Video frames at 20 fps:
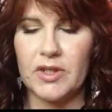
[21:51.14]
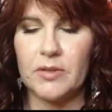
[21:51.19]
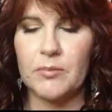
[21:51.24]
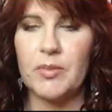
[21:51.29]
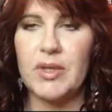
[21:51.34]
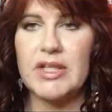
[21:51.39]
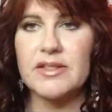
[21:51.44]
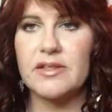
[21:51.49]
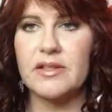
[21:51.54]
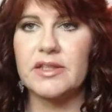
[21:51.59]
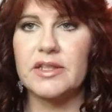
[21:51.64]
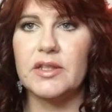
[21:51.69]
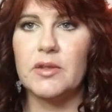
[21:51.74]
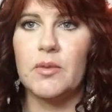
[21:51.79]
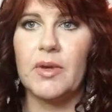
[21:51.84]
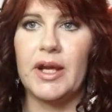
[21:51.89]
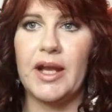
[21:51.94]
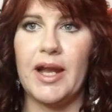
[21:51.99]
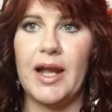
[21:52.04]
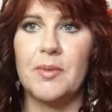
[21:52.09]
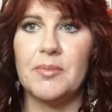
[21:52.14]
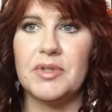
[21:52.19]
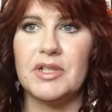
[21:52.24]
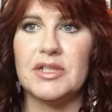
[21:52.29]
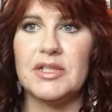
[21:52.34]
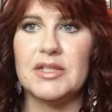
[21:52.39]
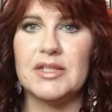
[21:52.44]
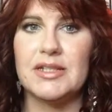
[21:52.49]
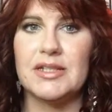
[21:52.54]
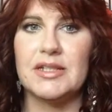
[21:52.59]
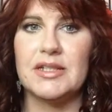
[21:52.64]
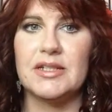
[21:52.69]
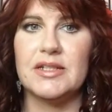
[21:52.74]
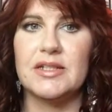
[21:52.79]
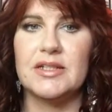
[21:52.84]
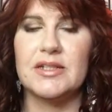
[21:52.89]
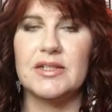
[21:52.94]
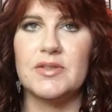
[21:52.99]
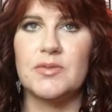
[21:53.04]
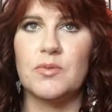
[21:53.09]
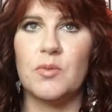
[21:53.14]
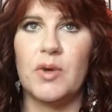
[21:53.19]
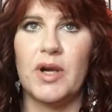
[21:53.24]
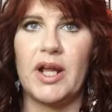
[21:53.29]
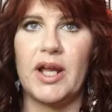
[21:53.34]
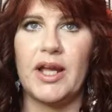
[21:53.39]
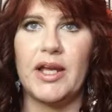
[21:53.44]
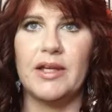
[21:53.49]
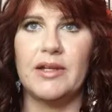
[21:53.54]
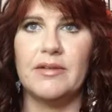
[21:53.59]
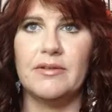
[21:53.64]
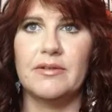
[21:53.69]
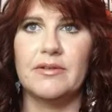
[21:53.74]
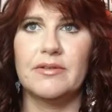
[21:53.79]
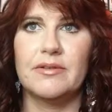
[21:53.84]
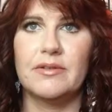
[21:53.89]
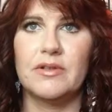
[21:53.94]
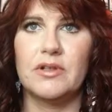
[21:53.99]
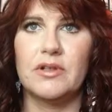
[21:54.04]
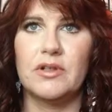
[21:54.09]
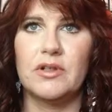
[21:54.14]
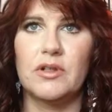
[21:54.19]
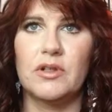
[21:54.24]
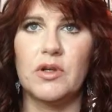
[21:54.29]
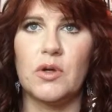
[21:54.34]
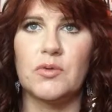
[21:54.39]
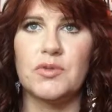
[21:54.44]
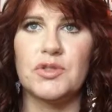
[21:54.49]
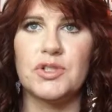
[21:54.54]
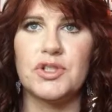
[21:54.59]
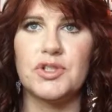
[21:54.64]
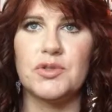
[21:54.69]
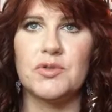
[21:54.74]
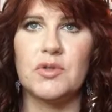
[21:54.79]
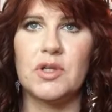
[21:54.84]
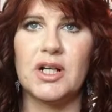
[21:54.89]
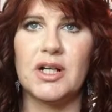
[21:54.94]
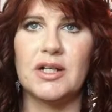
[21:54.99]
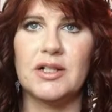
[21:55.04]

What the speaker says: basically what happens is when I go to